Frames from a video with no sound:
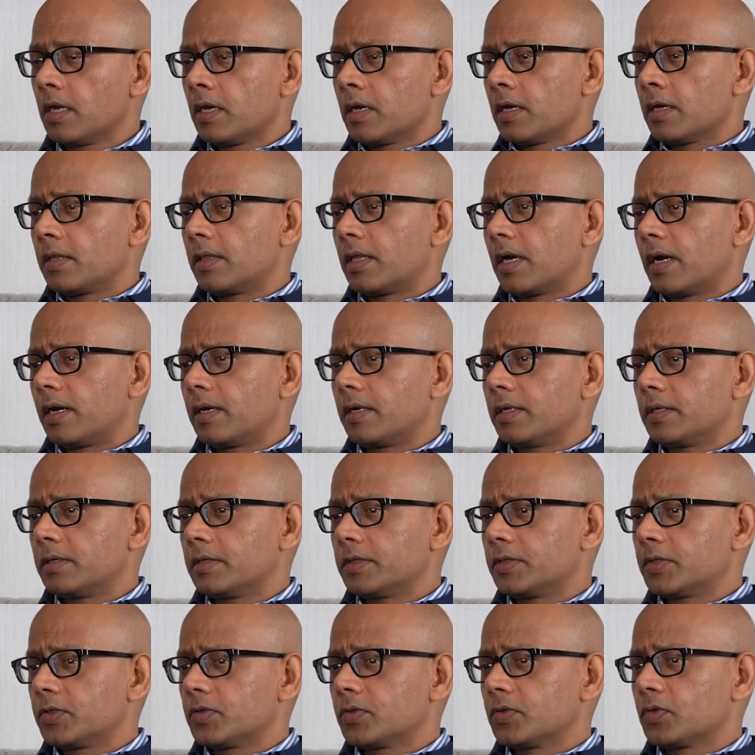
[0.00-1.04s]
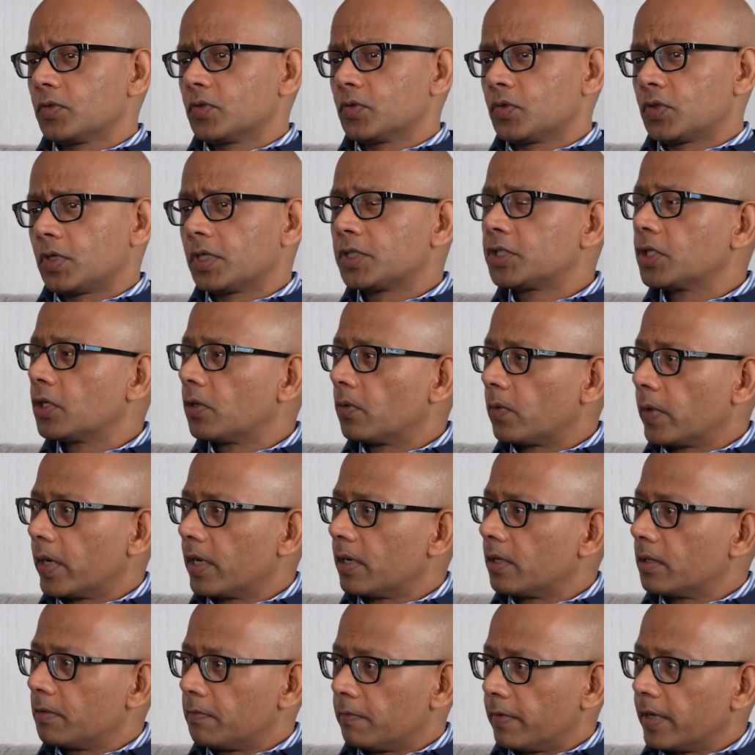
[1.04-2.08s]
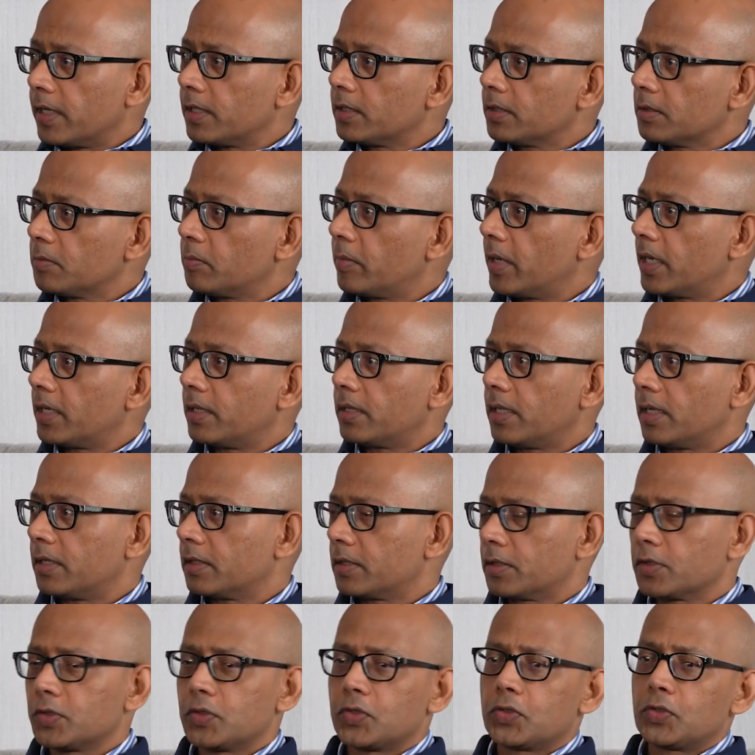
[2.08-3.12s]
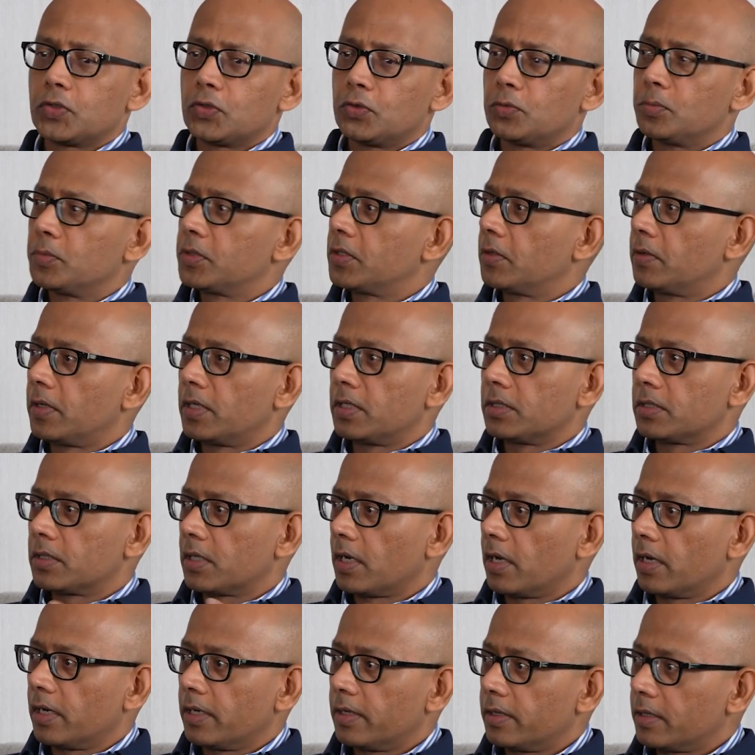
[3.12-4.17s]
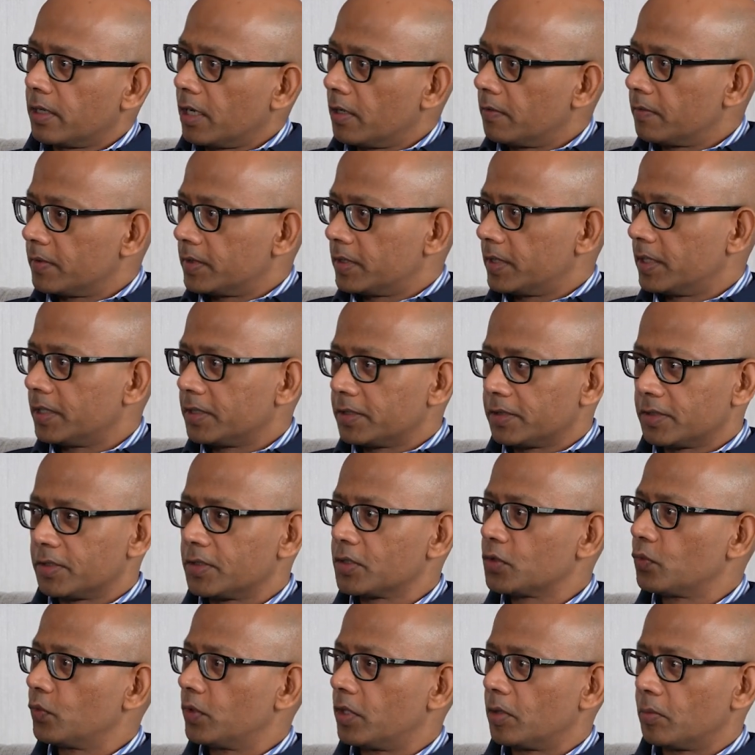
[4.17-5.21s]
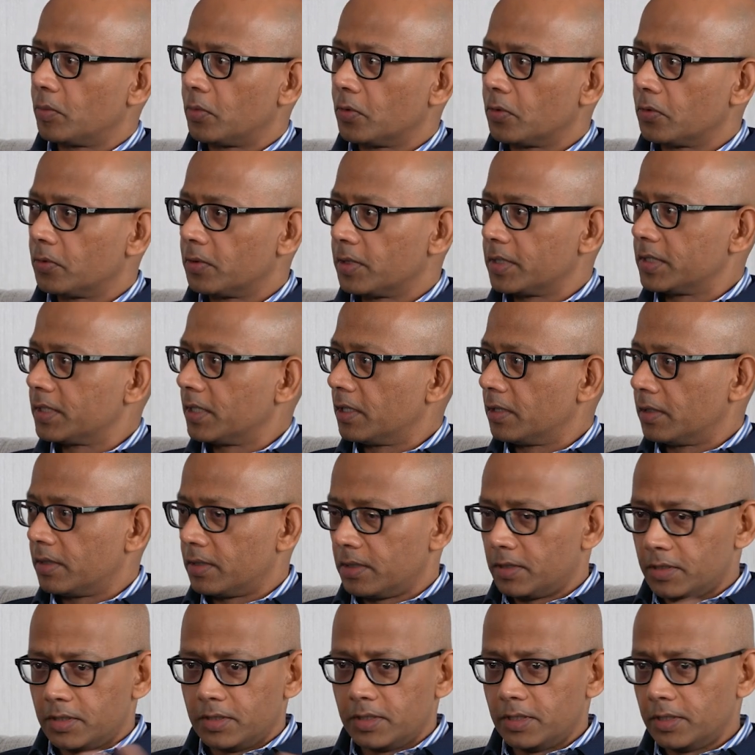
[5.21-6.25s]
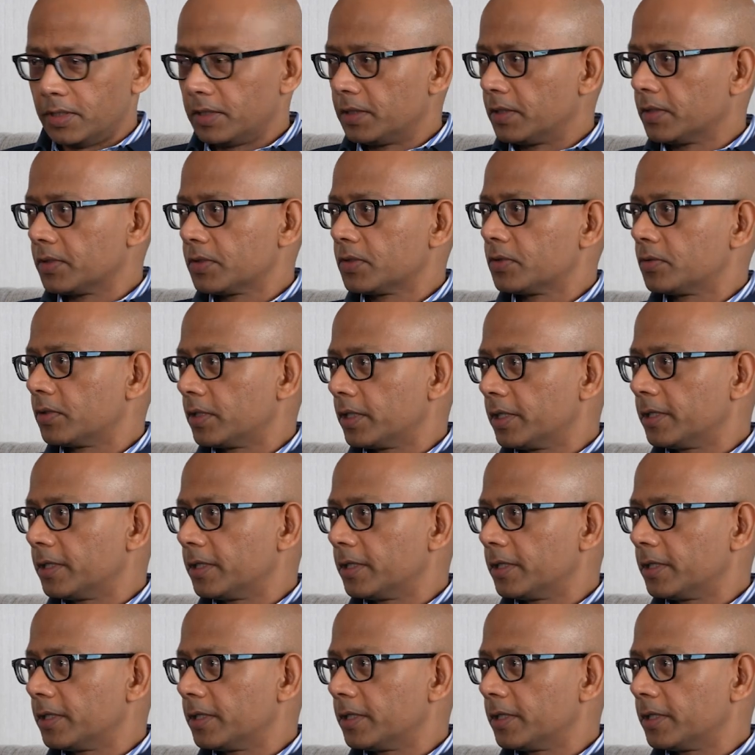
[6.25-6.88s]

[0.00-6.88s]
That is such a rare event, but that consumes our entire conversations with the boards and in the industry.